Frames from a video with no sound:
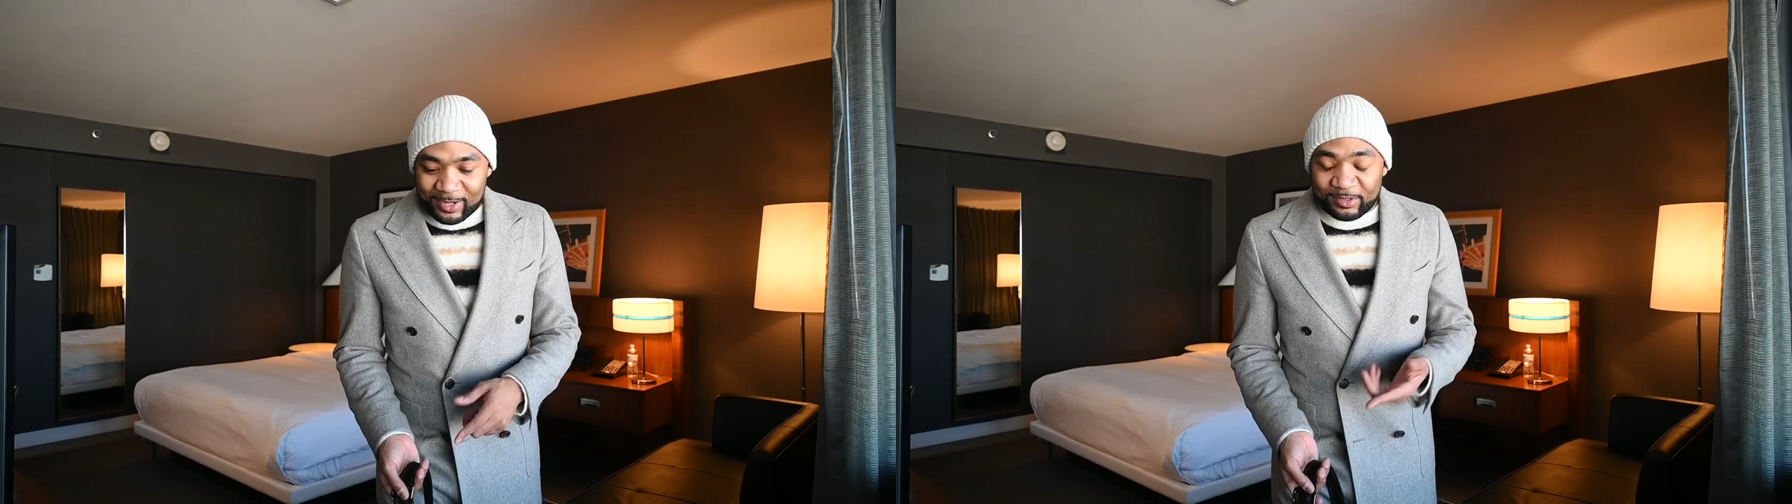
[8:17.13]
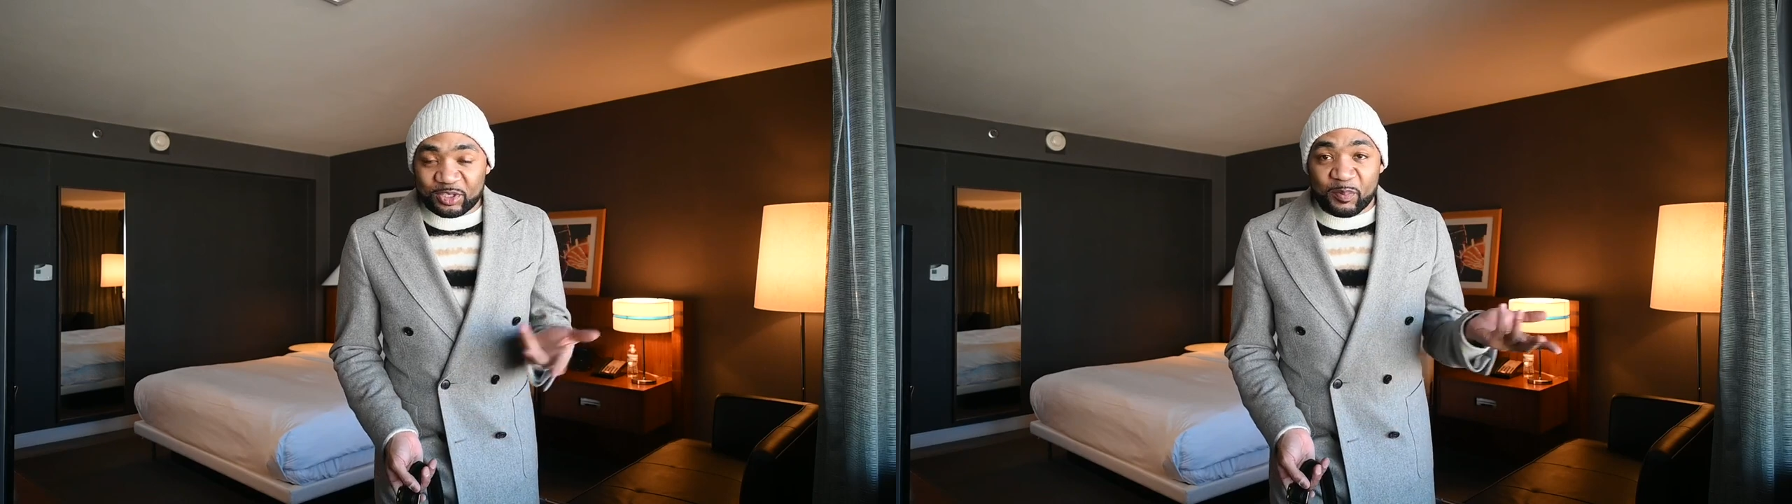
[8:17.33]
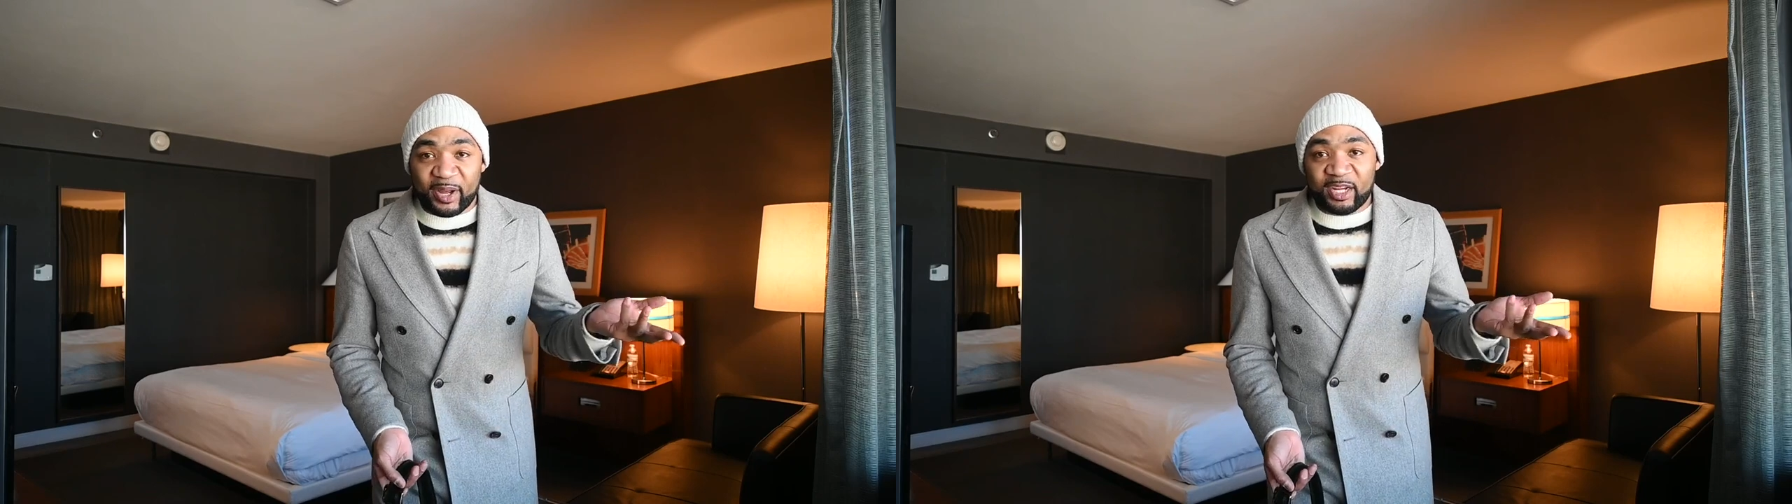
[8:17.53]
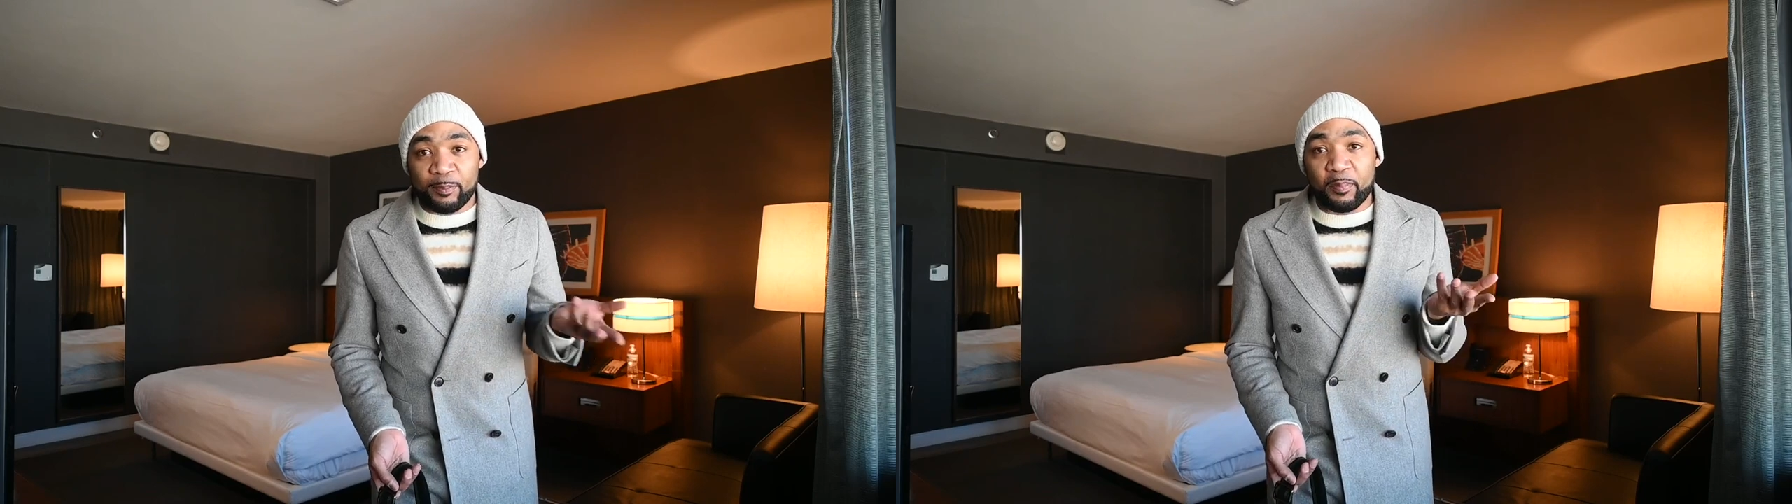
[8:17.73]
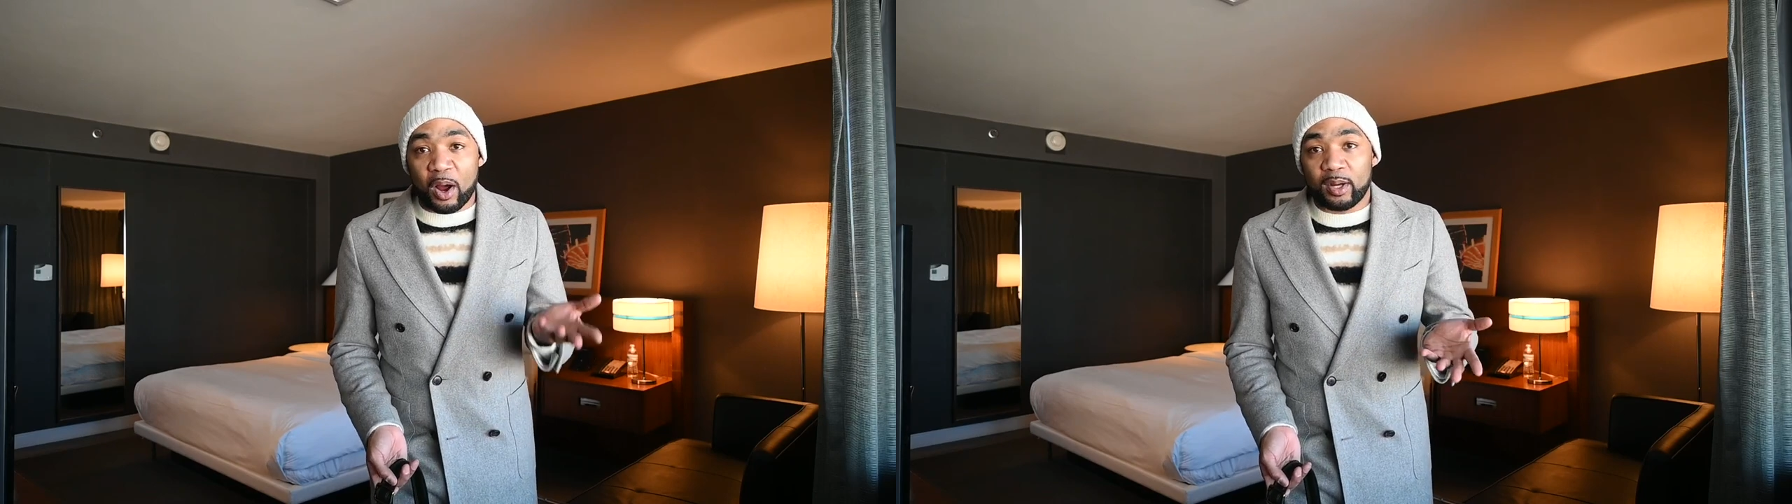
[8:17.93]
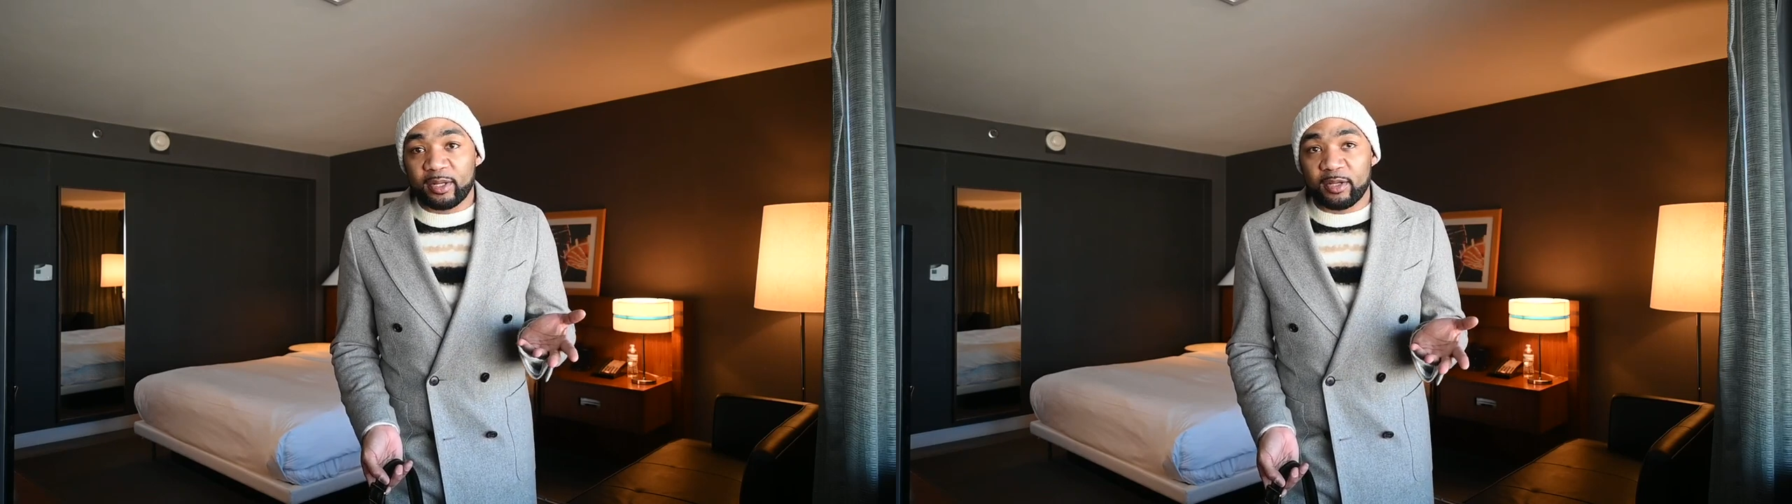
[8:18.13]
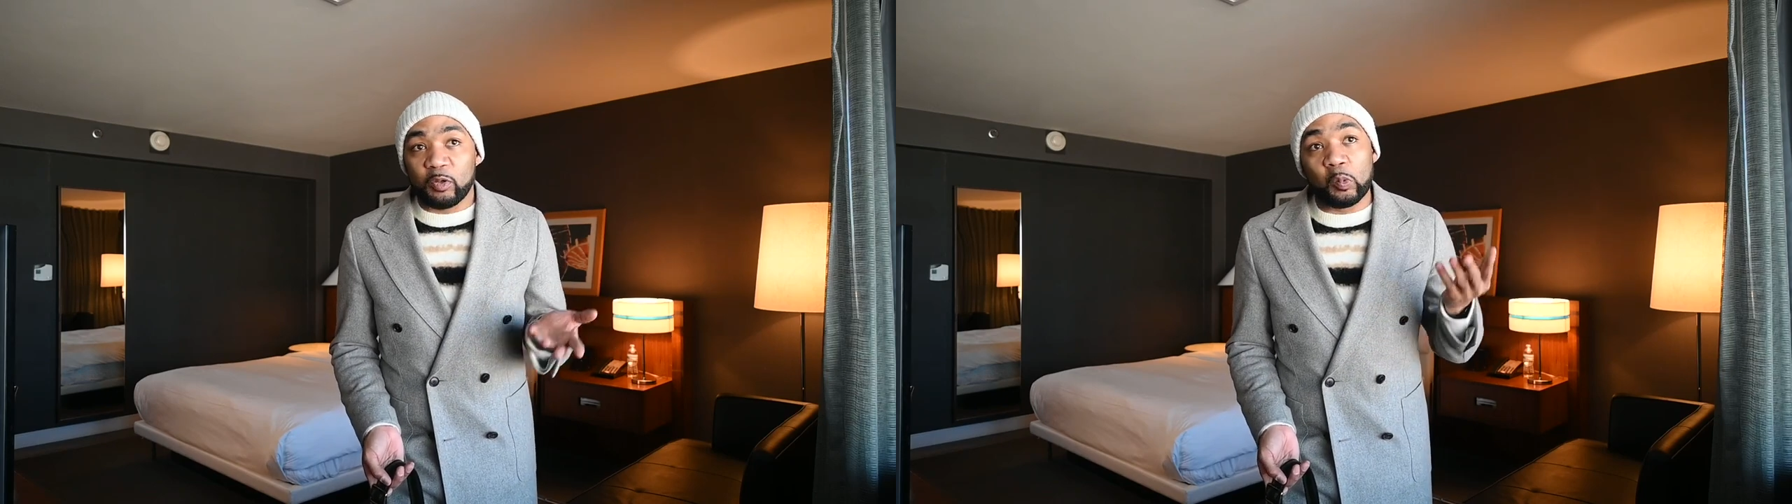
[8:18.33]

somebody bought it